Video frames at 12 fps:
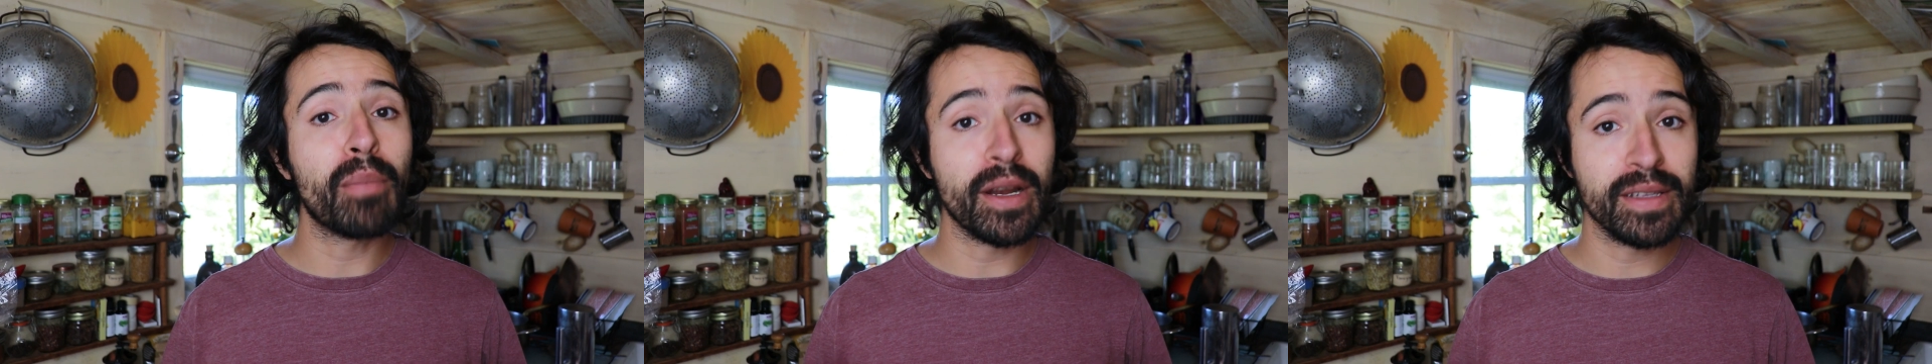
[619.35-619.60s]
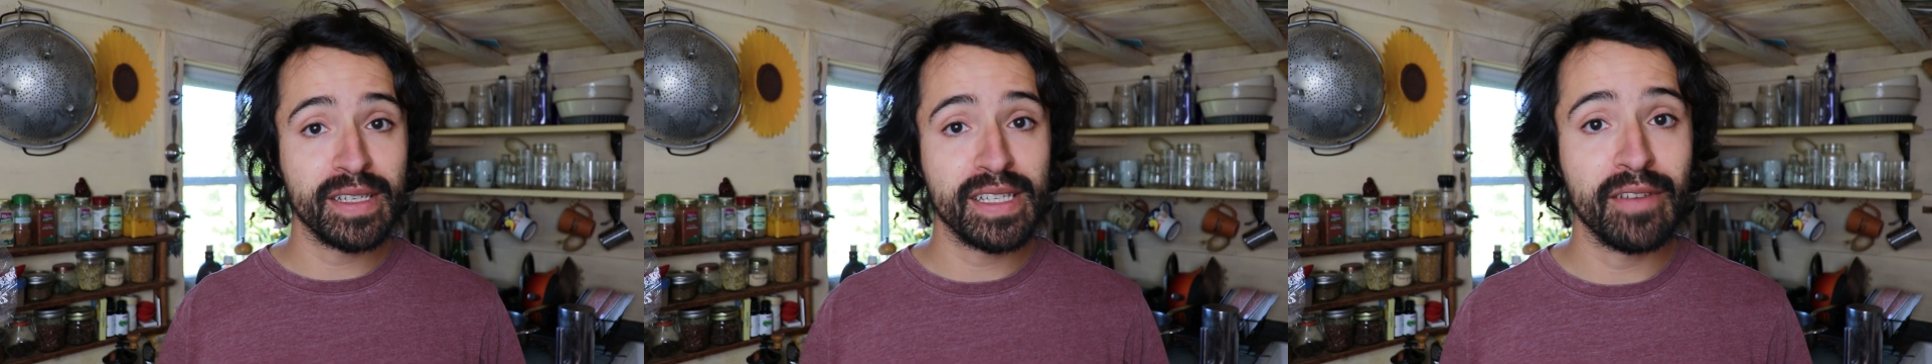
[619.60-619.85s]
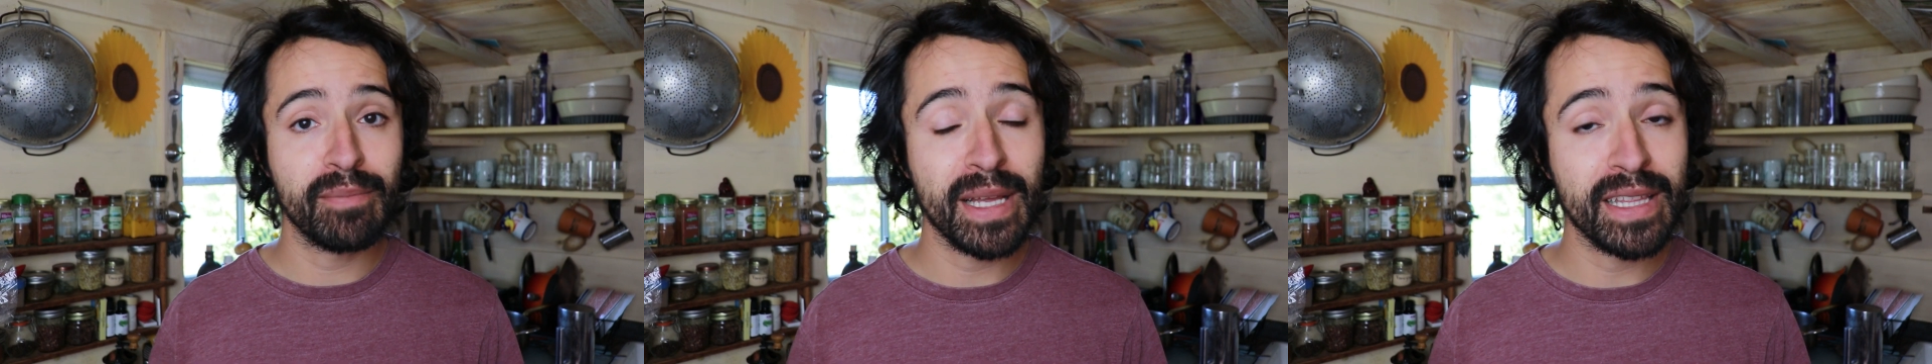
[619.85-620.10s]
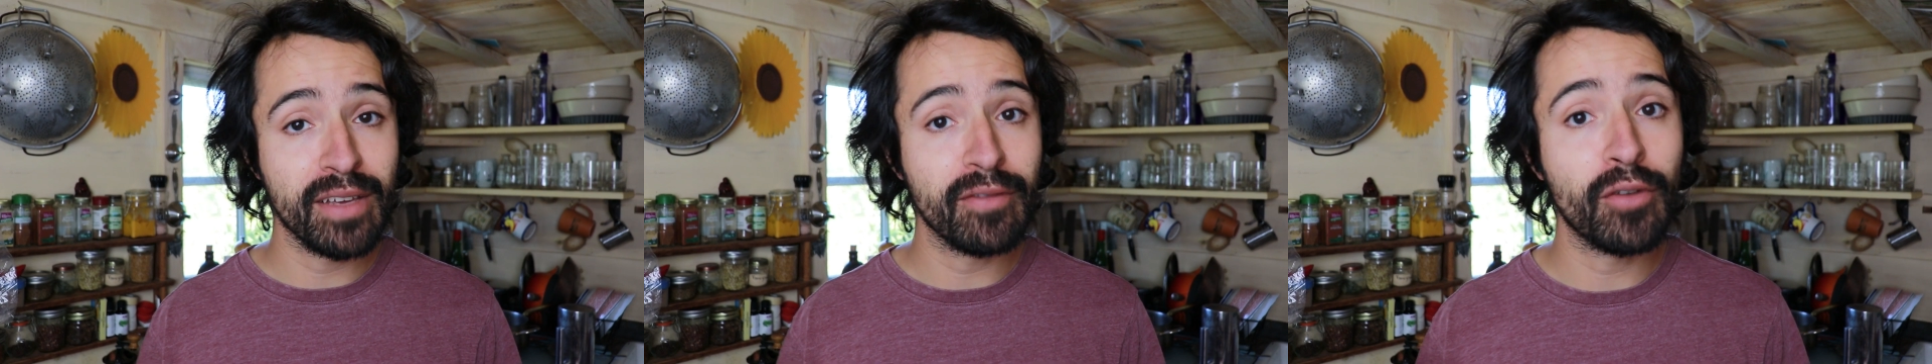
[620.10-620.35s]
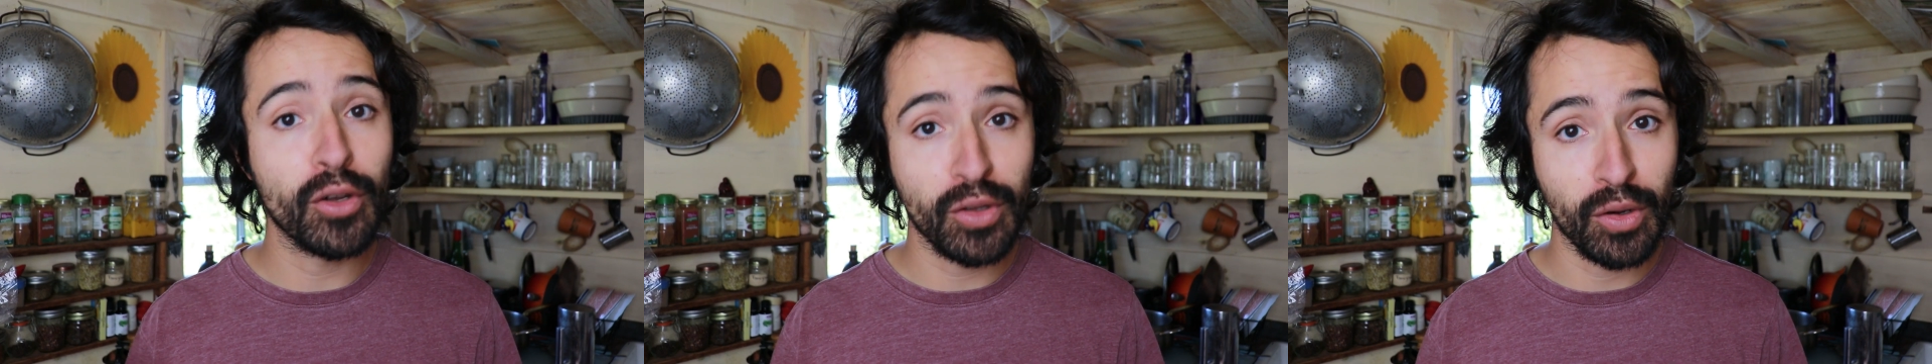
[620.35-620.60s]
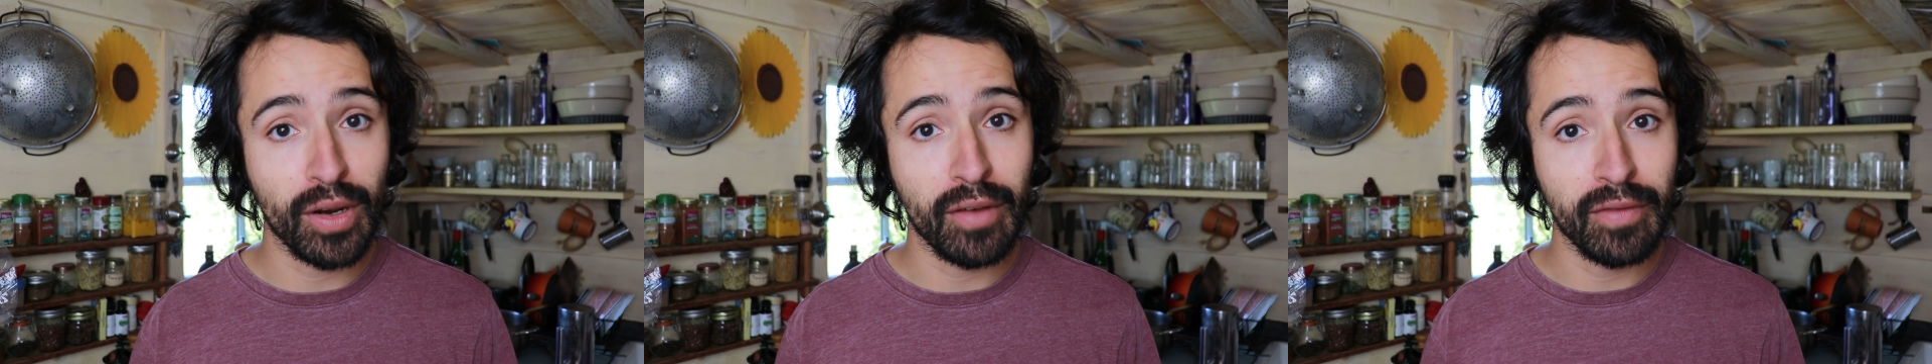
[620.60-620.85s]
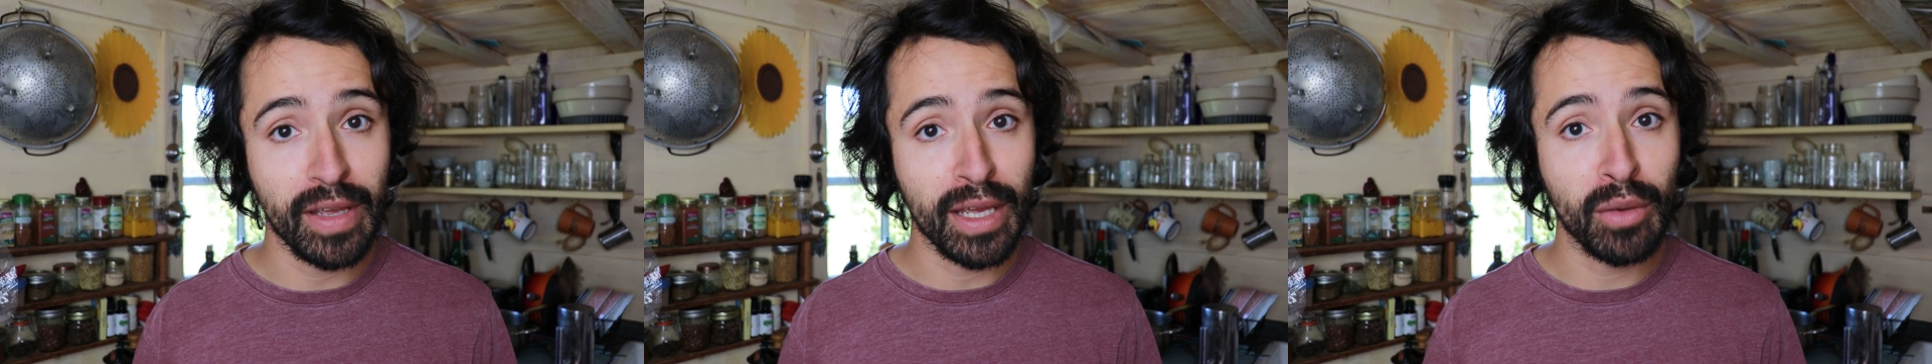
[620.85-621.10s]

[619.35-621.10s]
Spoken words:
participative photography,